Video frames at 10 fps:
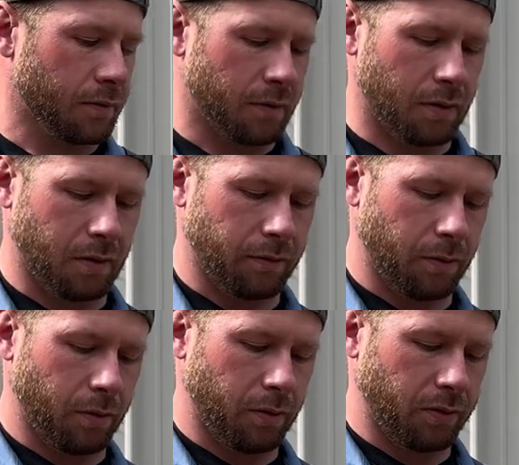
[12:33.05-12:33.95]
and then of
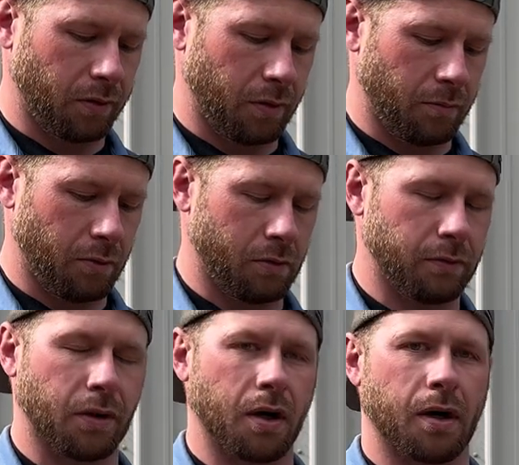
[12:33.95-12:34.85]
course it
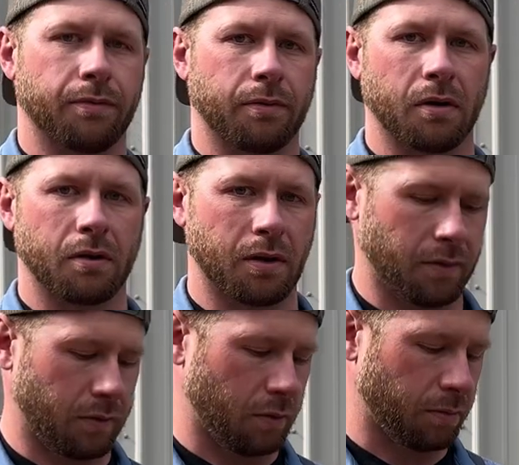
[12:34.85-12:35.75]
moved off right
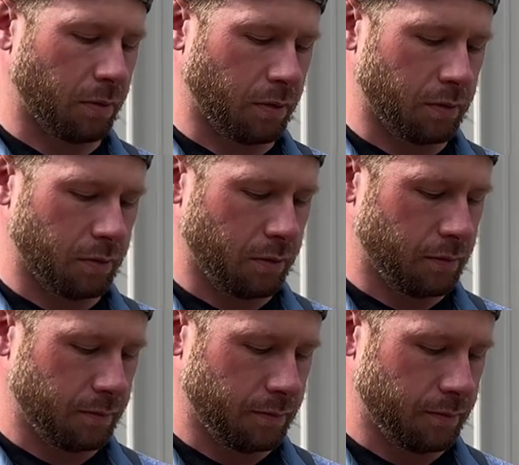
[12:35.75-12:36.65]
as I was pulling through.